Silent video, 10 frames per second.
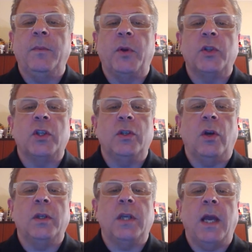Birch and
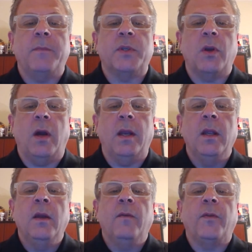Don Tapscott
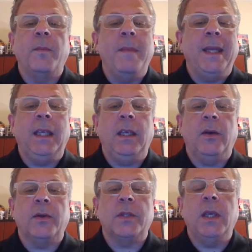for many
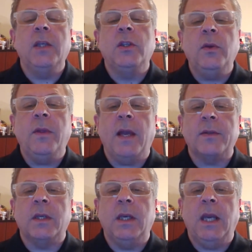years. In
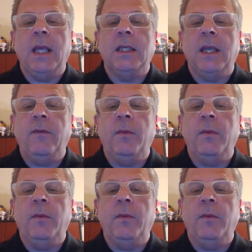2008, David